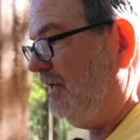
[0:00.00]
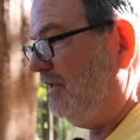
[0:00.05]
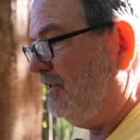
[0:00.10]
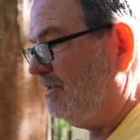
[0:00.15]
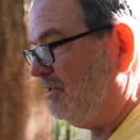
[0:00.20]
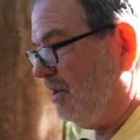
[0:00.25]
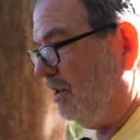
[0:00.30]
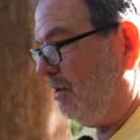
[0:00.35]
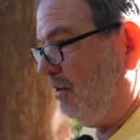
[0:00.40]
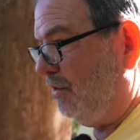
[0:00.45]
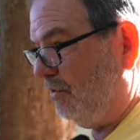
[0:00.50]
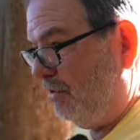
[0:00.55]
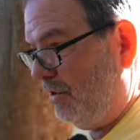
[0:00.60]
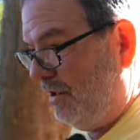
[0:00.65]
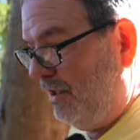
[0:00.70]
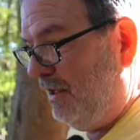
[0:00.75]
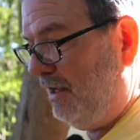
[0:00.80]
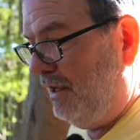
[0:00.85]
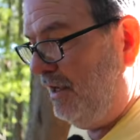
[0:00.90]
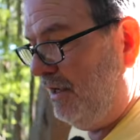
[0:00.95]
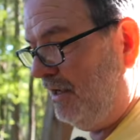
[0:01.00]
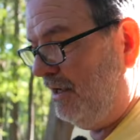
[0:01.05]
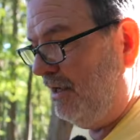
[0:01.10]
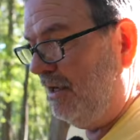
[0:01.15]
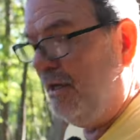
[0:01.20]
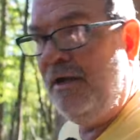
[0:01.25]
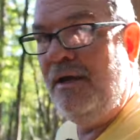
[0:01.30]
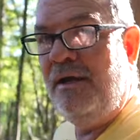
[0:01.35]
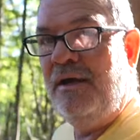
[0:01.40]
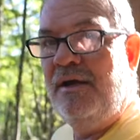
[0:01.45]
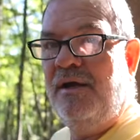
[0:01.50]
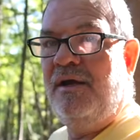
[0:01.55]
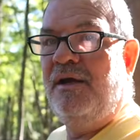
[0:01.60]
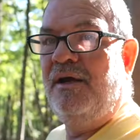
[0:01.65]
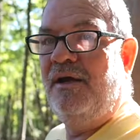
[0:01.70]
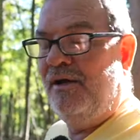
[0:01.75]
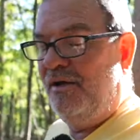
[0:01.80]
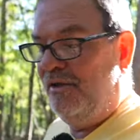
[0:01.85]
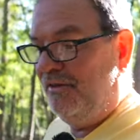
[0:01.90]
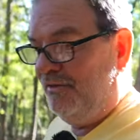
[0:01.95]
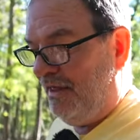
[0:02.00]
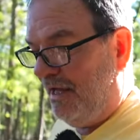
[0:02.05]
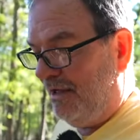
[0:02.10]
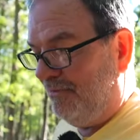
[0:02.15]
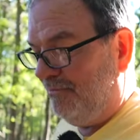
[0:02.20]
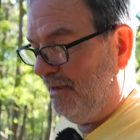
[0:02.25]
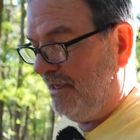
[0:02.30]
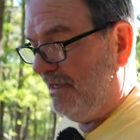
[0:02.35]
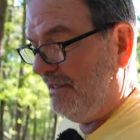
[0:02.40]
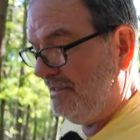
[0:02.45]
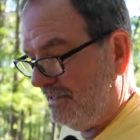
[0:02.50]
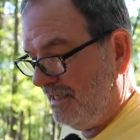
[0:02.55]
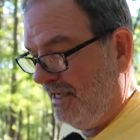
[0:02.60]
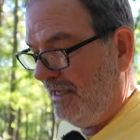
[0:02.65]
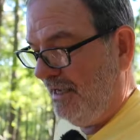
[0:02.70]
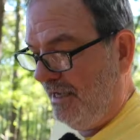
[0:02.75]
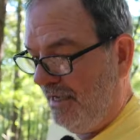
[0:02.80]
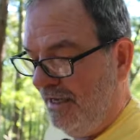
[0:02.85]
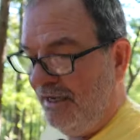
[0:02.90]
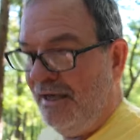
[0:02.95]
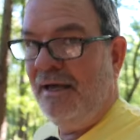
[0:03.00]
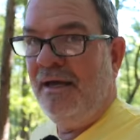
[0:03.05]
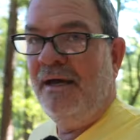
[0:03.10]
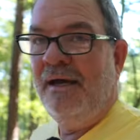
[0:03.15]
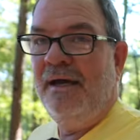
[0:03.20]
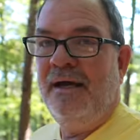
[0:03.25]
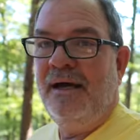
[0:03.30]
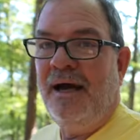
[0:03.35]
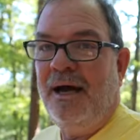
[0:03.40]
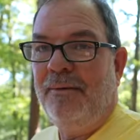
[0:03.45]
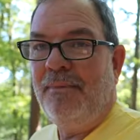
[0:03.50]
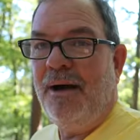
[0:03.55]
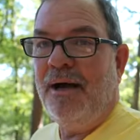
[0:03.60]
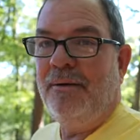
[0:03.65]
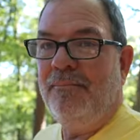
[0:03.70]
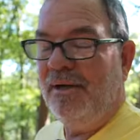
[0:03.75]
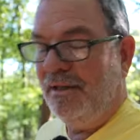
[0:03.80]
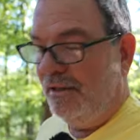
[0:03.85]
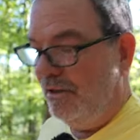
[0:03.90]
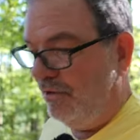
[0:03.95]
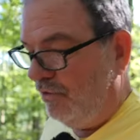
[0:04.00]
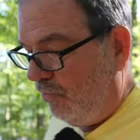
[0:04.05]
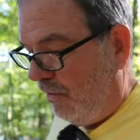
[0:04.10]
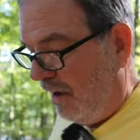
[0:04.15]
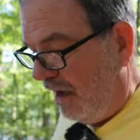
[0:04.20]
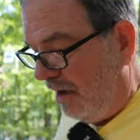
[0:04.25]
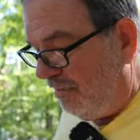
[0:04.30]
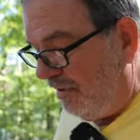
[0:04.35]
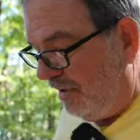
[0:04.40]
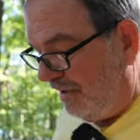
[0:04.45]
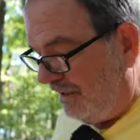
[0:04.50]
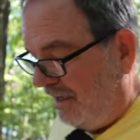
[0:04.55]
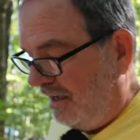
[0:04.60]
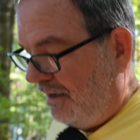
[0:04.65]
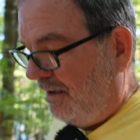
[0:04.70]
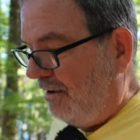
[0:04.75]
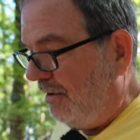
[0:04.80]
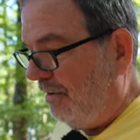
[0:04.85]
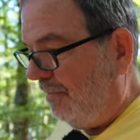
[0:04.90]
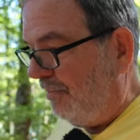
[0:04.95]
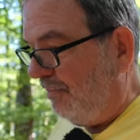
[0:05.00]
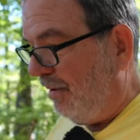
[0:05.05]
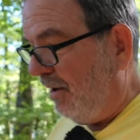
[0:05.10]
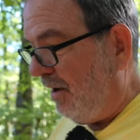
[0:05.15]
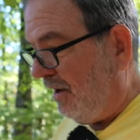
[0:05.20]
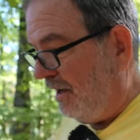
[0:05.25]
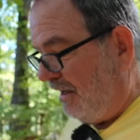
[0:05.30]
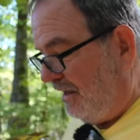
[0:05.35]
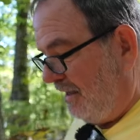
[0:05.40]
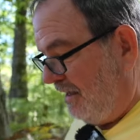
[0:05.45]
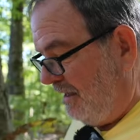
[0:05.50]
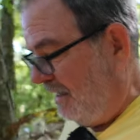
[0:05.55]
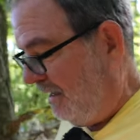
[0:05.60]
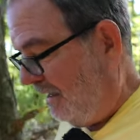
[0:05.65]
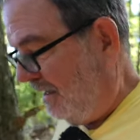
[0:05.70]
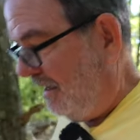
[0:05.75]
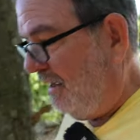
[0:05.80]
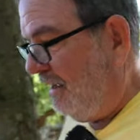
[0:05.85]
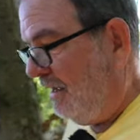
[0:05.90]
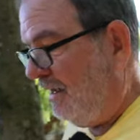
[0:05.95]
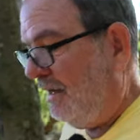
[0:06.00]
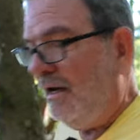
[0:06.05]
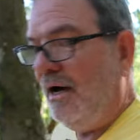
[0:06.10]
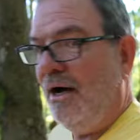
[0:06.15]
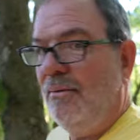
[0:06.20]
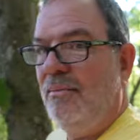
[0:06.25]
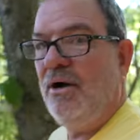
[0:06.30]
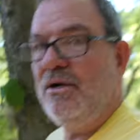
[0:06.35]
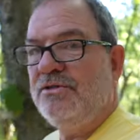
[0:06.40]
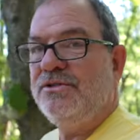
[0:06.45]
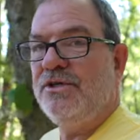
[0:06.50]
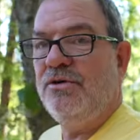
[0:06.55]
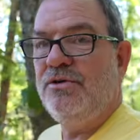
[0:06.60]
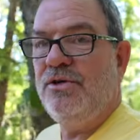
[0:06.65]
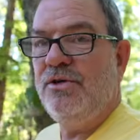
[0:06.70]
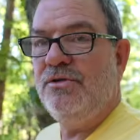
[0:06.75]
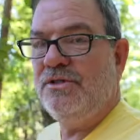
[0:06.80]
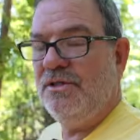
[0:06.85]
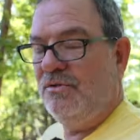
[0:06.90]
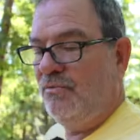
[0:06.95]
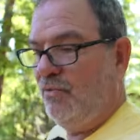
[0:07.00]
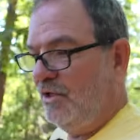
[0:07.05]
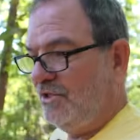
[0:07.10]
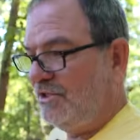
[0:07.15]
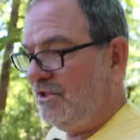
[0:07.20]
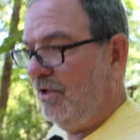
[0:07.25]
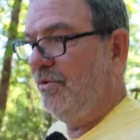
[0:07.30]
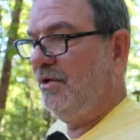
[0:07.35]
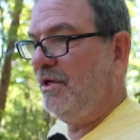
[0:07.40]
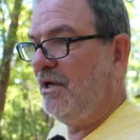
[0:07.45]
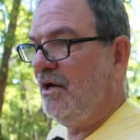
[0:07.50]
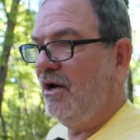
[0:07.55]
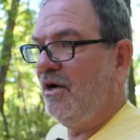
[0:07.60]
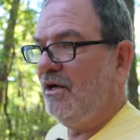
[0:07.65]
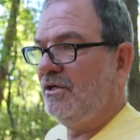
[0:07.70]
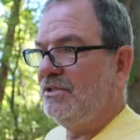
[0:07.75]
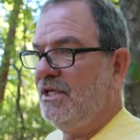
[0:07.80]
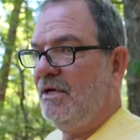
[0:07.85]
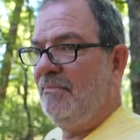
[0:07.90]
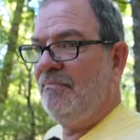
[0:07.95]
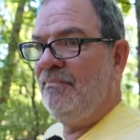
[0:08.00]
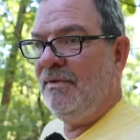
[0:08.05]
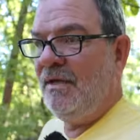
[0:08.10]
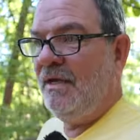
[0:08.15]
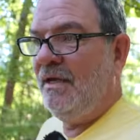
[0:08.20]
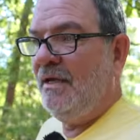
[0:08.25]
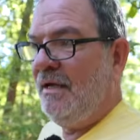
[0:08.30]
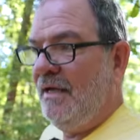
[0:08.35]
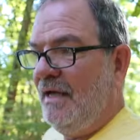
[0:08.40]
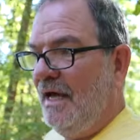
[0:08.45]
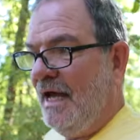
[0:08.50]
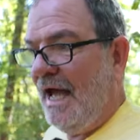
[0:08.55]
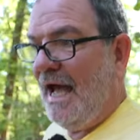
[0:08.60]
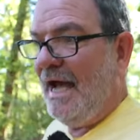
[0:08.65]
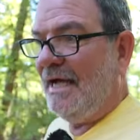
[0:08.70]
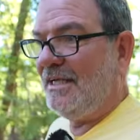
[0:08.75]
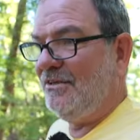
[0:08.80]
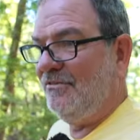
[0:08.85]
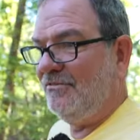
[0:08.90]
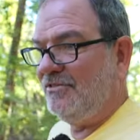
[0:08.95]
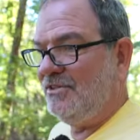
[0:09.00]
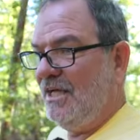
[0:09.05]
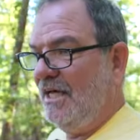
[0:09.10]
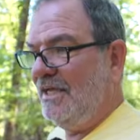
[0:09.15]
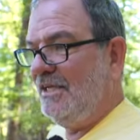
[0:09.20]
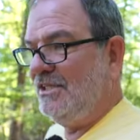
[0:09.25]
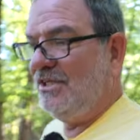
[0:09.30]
So that means I might be a little wobbly, but I'm also using what Sony calls active steady